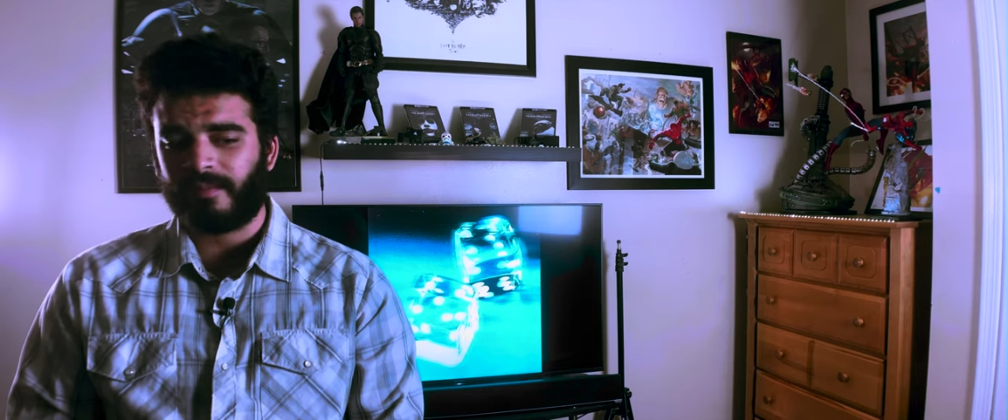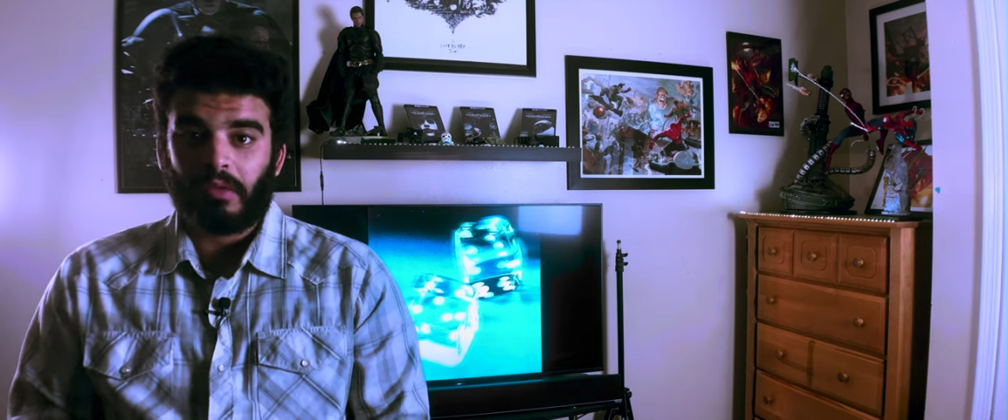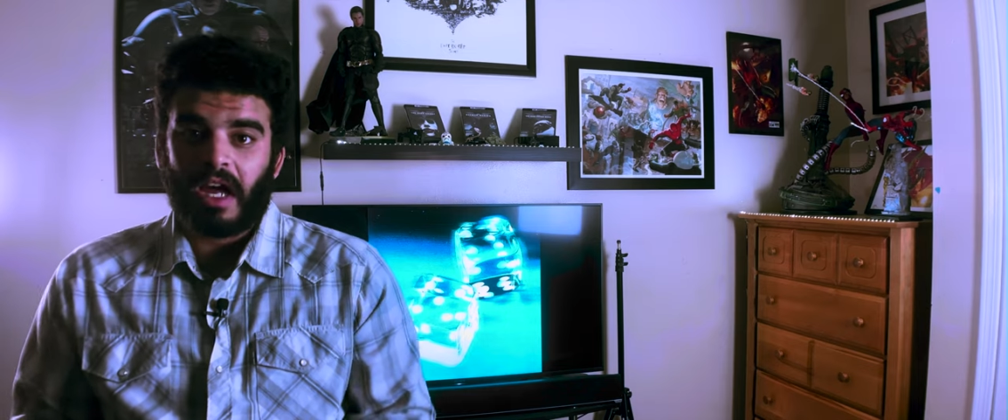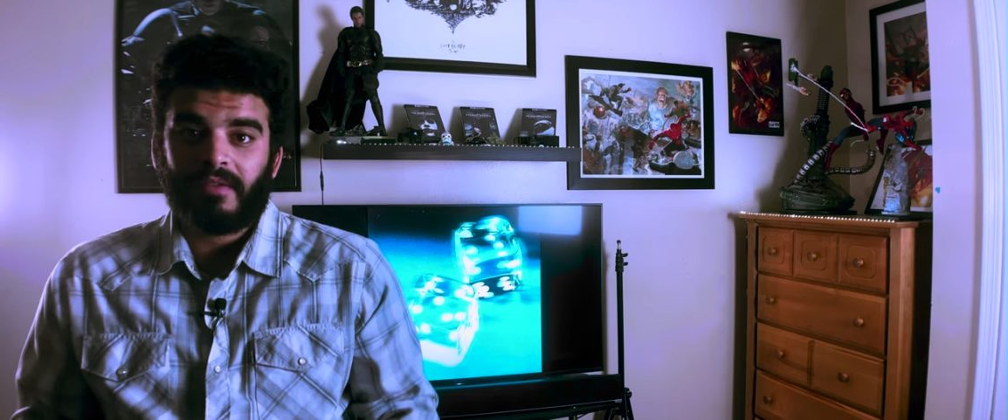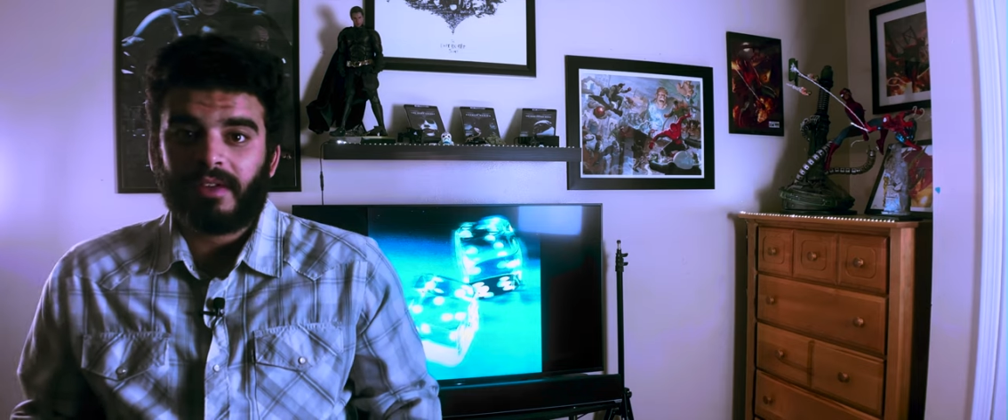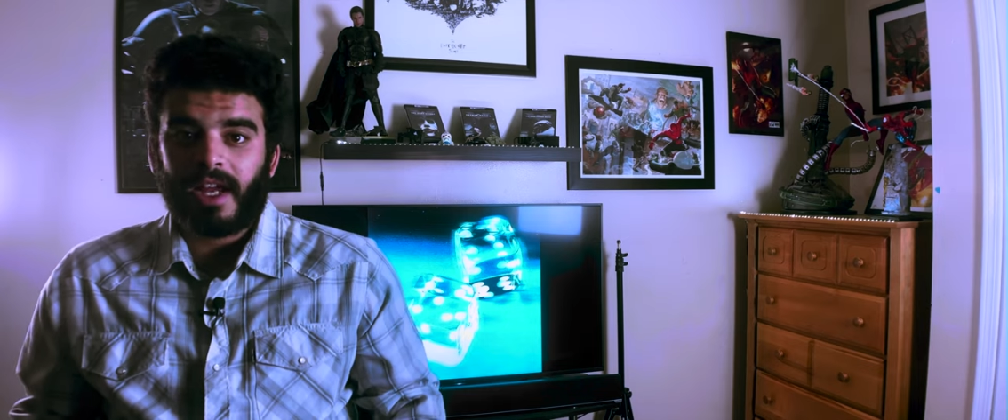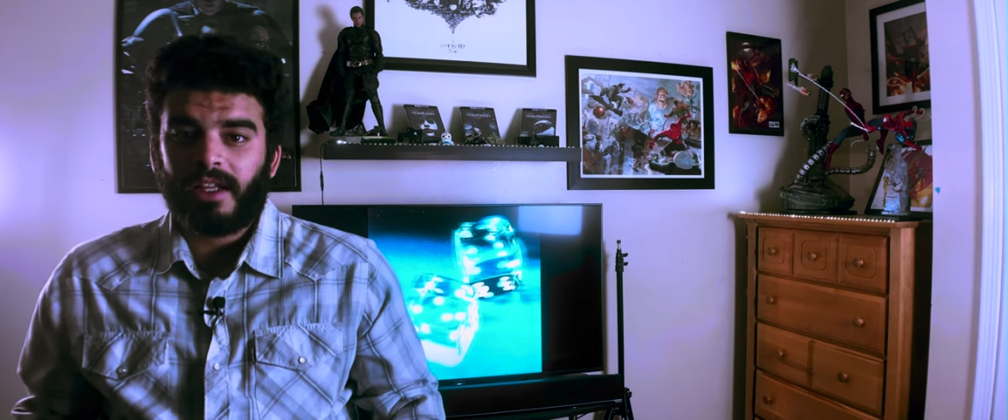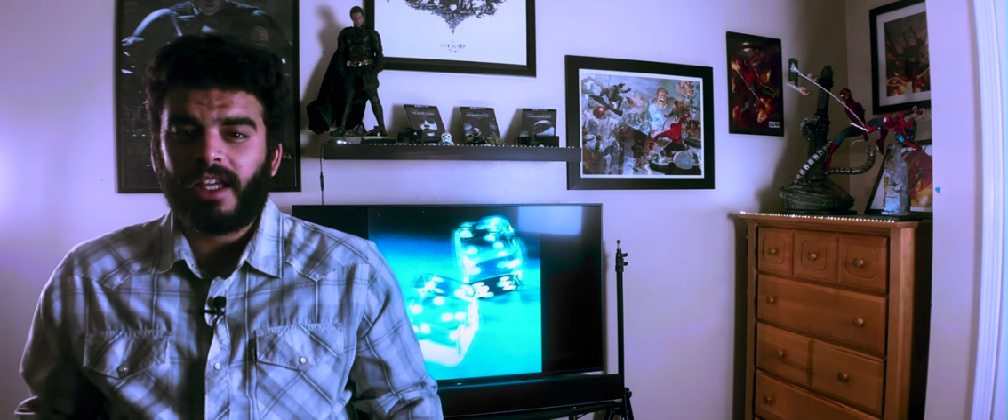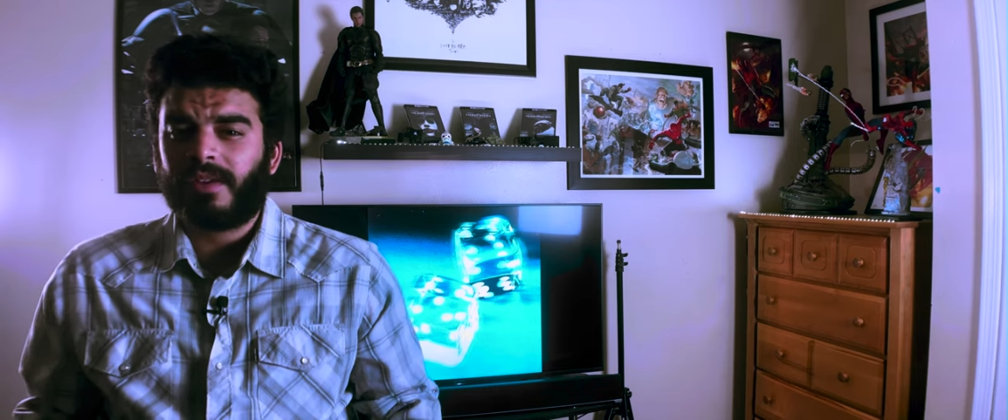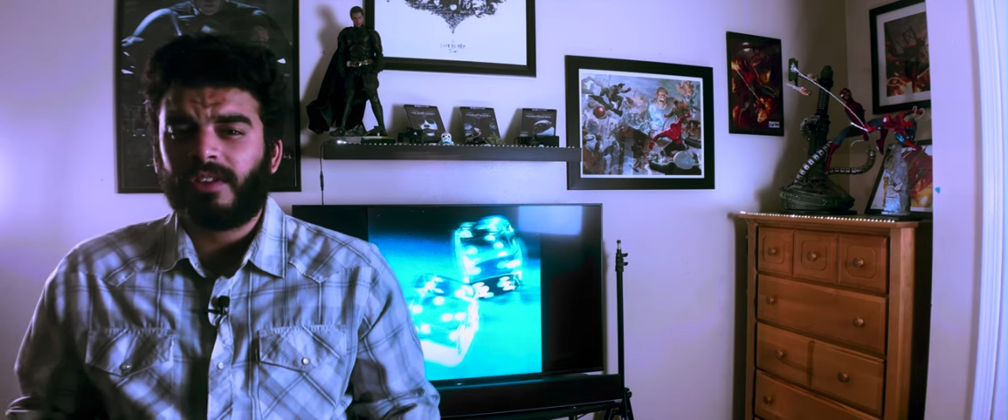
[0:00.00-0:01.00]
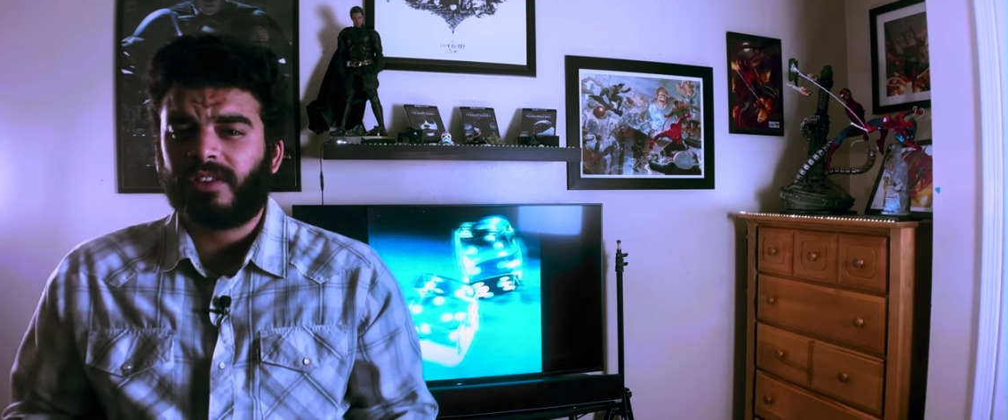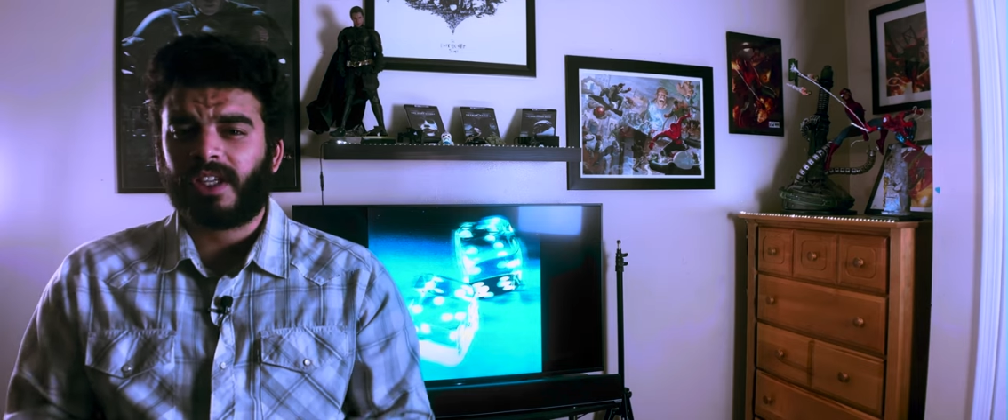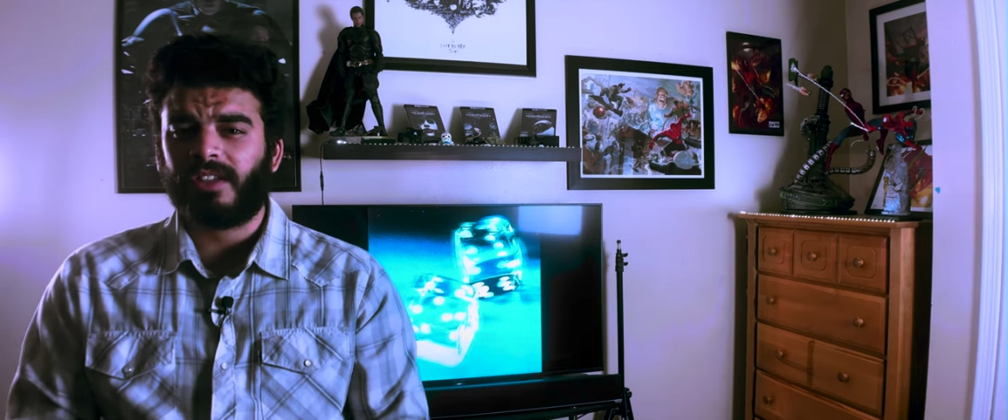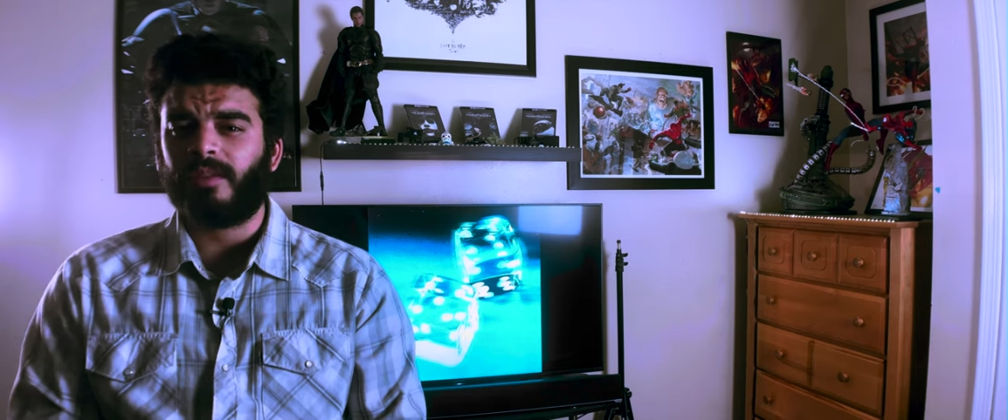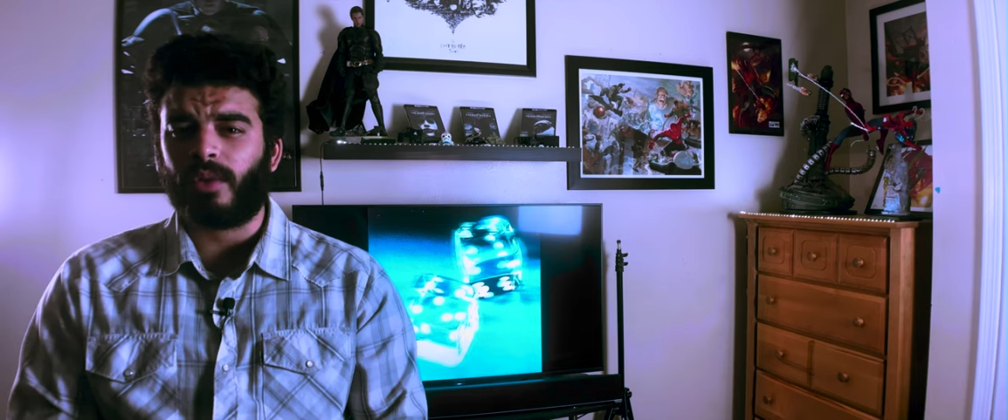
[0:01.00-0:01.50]
you have any given
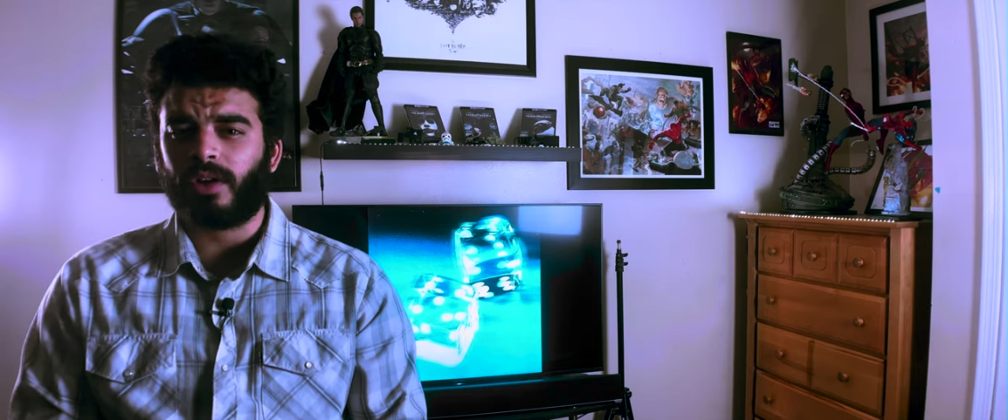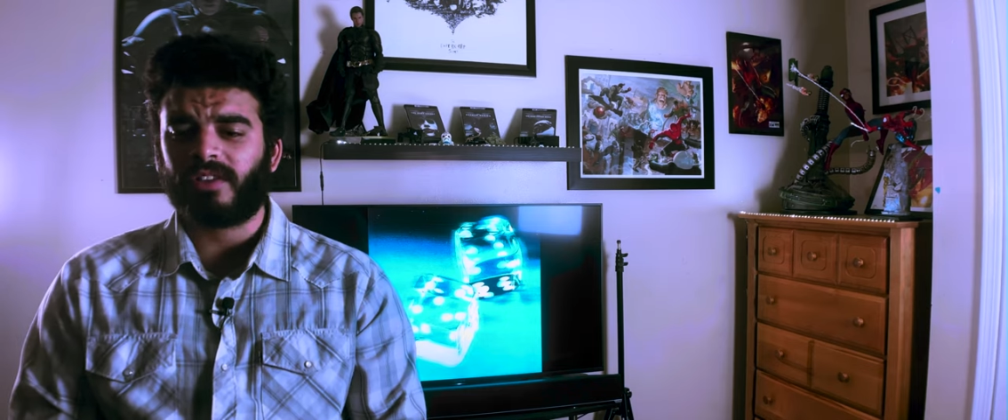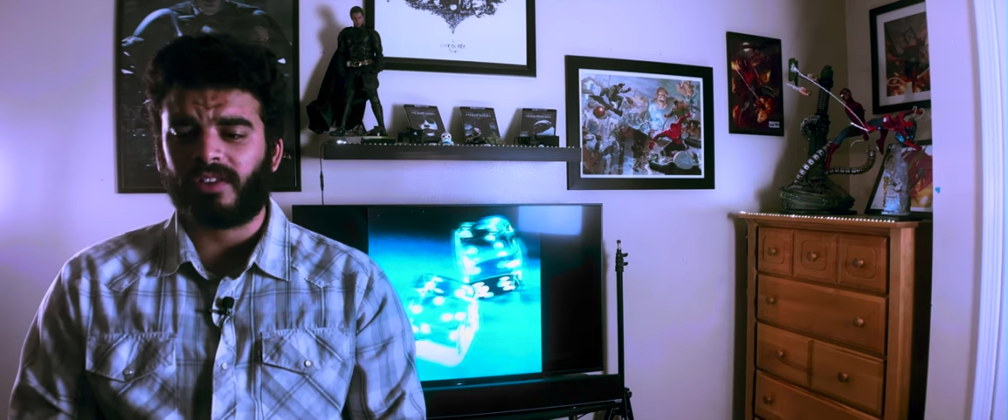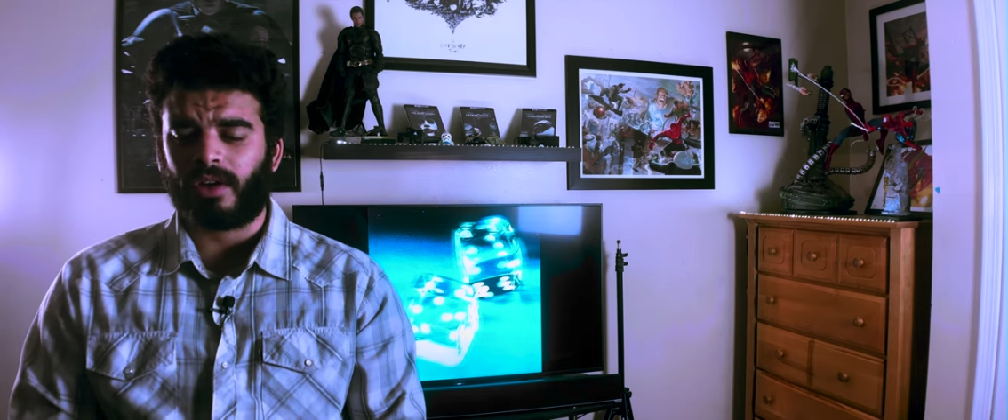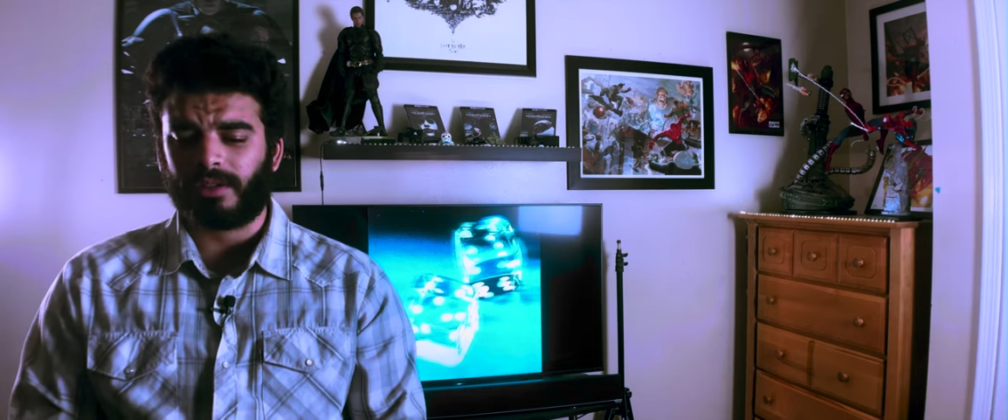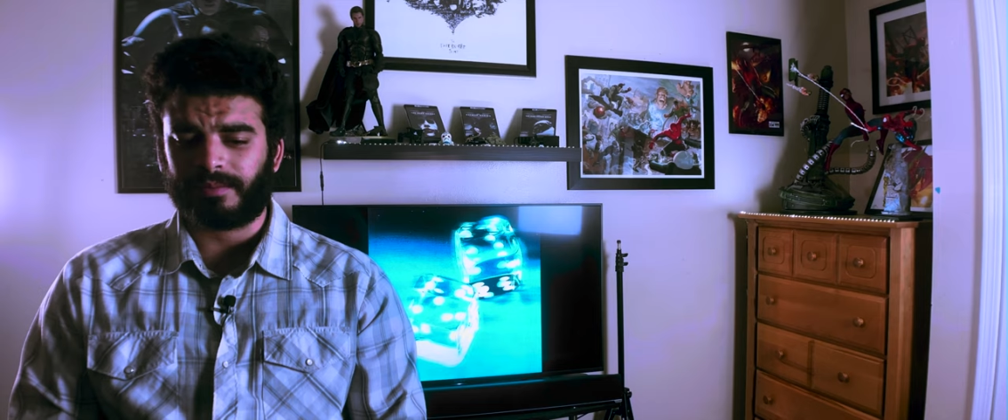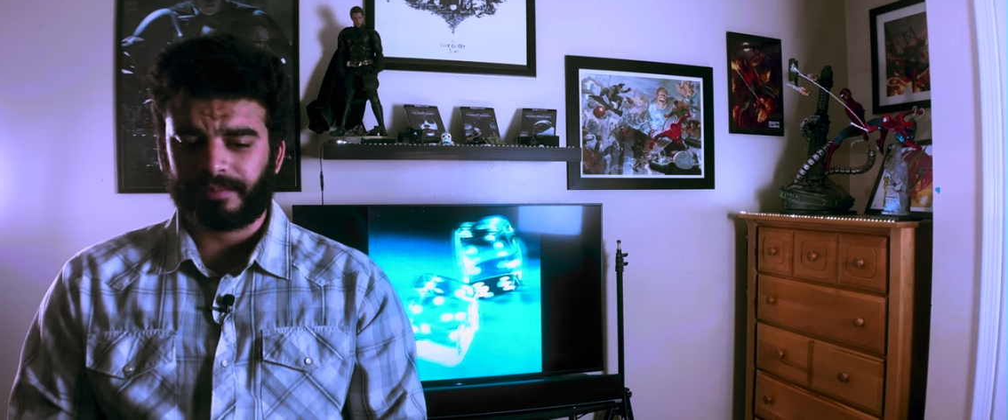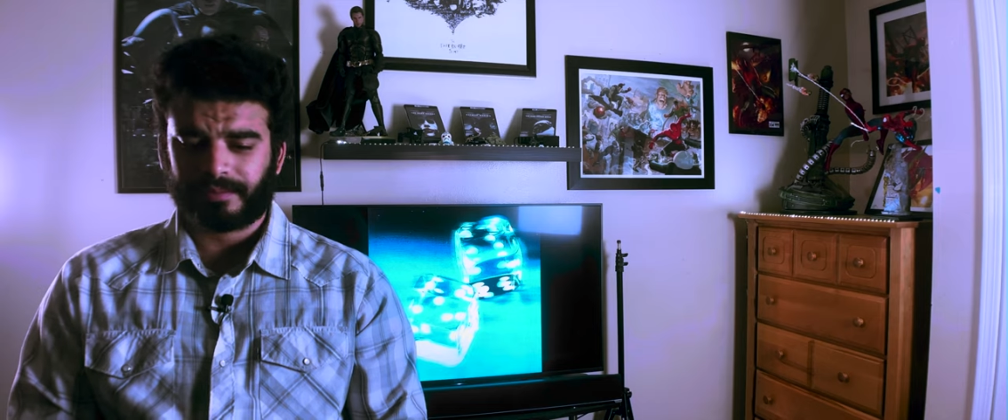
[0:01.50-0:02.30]
Skizzy Mars song.